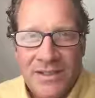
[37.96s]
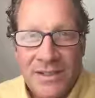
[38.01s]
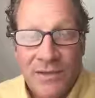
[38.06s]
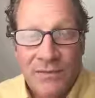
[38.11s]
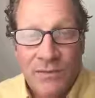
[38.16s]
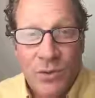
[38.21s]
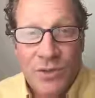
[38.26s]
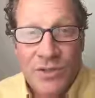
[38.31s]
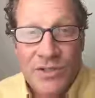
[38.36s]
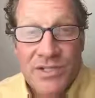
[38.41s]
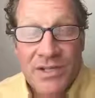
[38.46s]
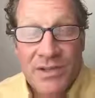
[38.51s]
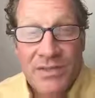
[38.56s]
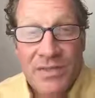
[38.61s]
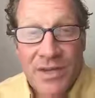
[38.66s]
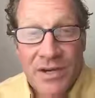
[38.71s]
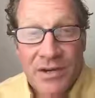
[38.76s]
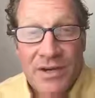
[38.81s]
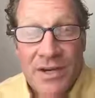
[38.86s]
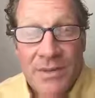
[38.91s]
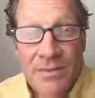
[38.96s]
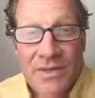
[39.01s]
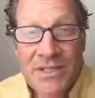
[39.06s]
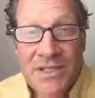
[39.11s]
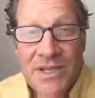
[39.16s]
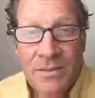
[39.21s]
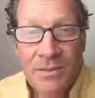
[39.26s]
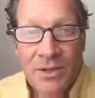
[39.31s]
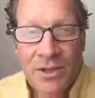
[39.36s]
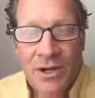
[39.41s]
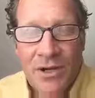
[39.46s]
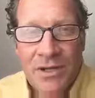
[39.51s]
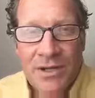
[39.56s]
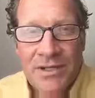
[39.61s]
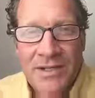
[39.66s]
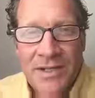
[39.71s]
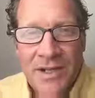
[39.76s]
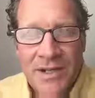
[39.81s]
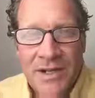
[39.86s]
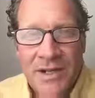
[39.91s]
And of course, Ethereum has come along
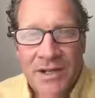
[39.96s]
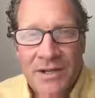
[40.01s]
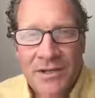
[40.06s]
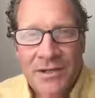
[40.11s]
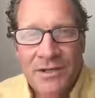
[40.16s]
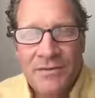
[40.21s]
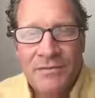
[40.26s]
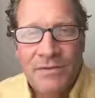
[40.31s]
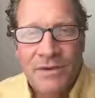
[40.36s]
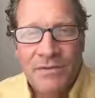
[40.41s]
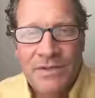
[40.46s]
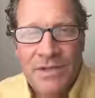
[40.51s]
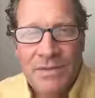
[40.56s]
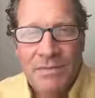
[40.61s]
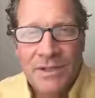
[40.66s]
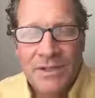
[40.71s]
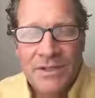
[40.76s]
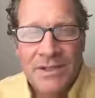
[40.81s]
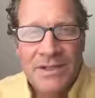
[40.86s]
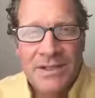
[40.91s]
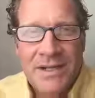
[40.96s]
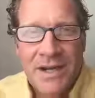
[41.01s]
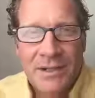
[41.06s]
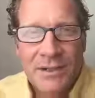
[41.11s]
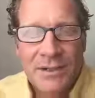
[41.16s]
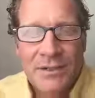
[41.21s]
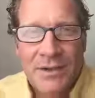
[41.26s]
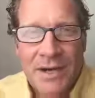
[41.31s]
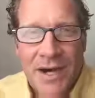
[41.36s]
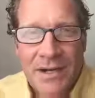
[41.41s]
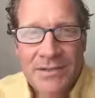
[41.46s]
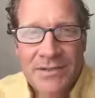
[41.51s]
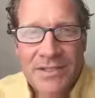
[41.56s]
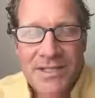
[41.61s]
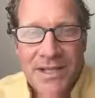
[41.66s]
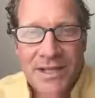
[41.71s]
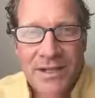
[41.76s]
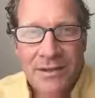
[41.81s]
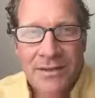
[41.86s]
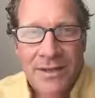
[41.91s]
and done a $150 million crowd
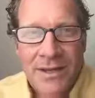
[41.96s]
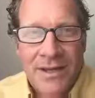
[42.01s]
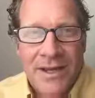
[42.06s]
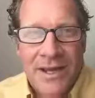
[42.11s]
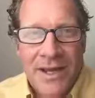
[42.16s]
sale,